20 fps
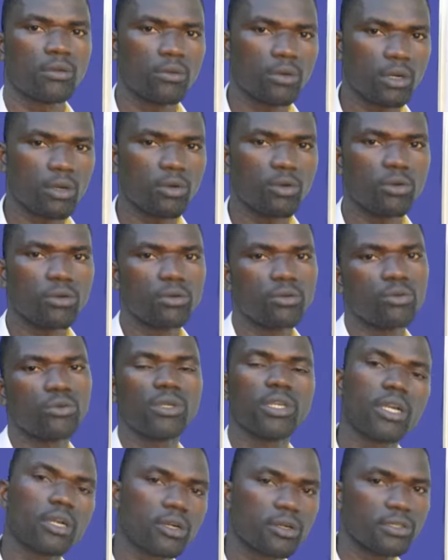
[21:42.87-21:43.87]
Wow,
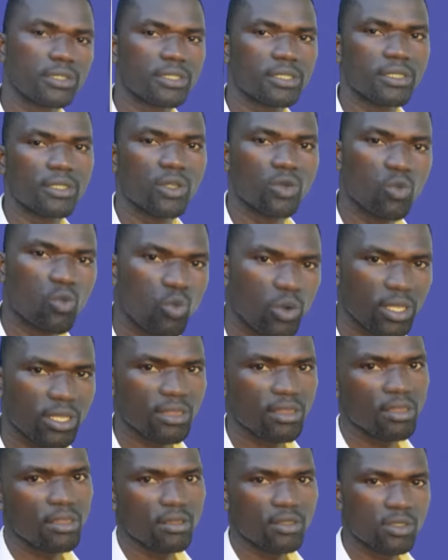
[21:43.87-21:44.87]
we are continuing
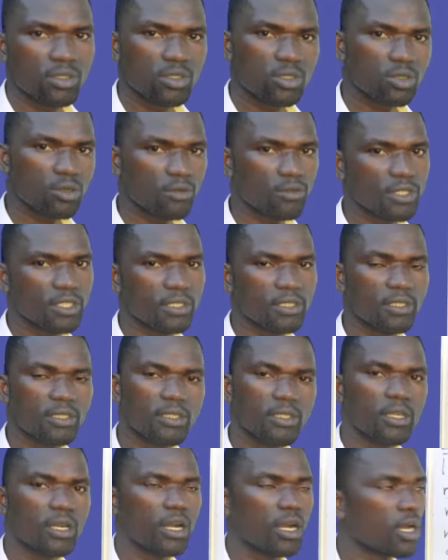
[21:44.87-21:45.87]
with solving
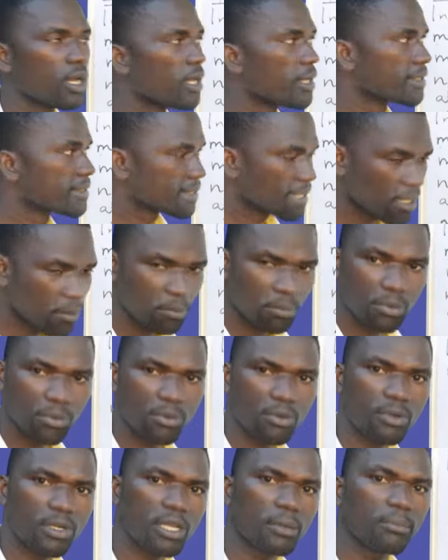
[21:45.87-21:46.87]

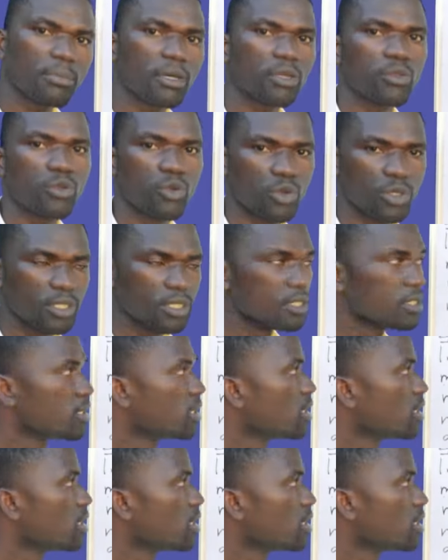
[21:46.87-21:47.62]
example number 3,